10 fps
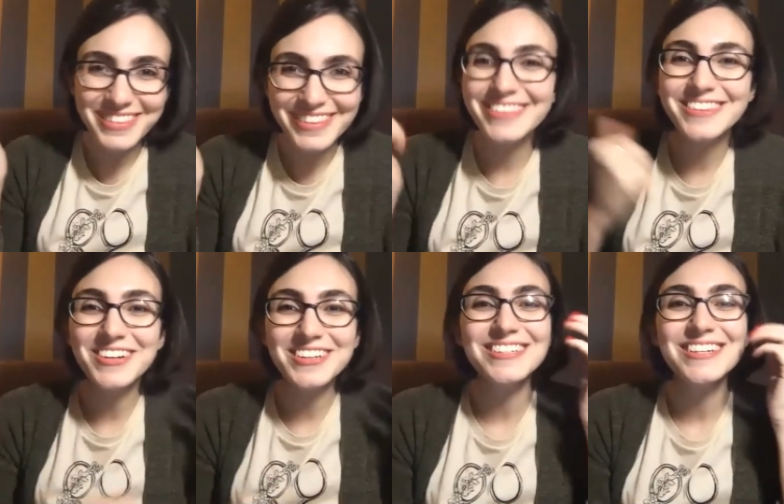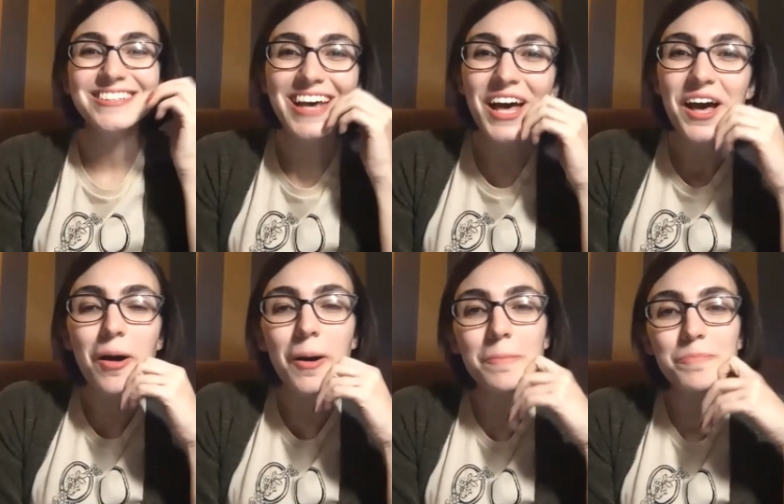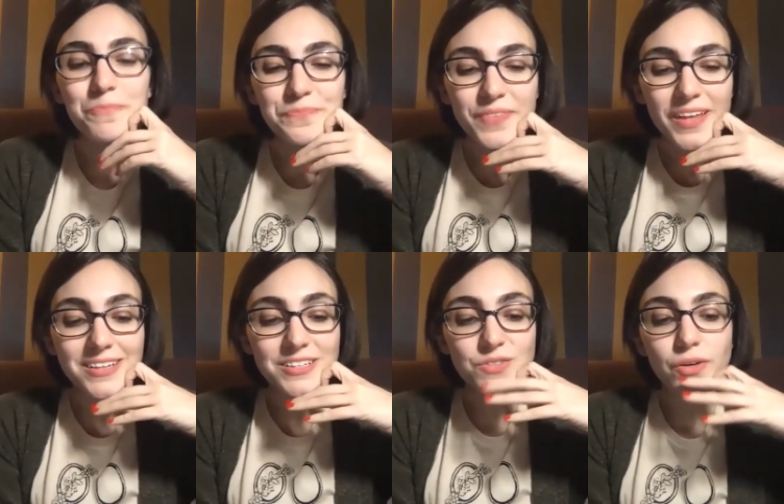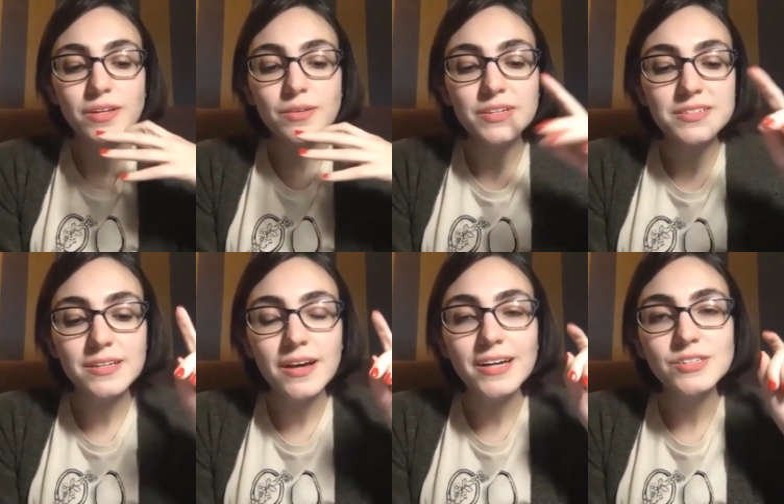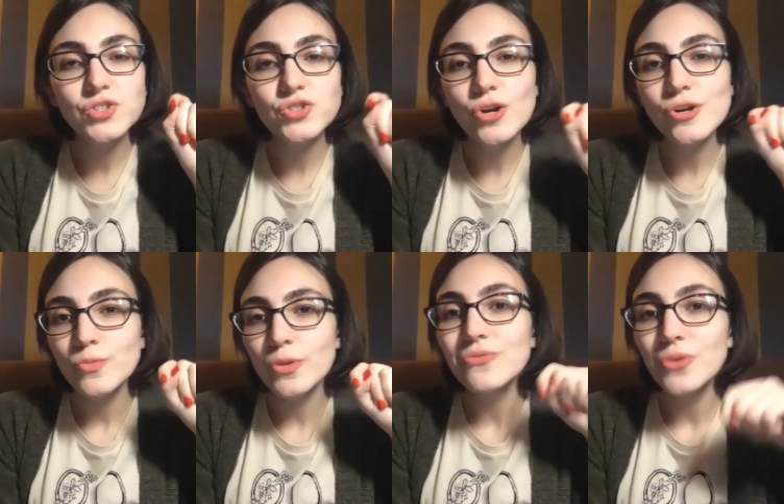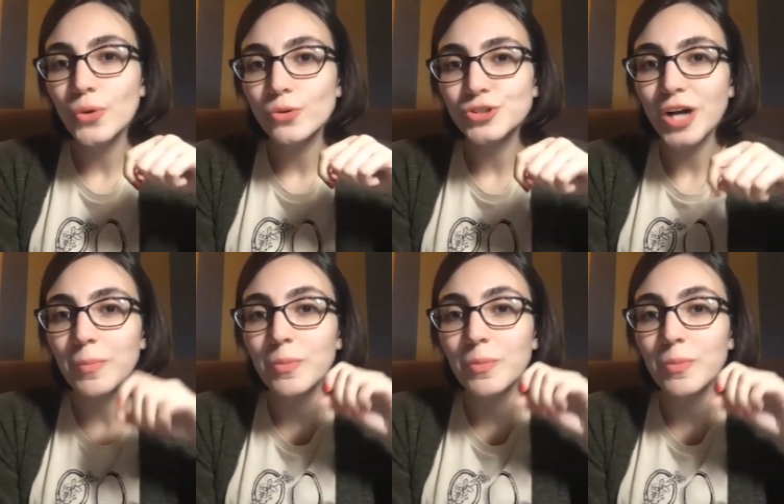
craziness. And it's funny because I started with Photoshop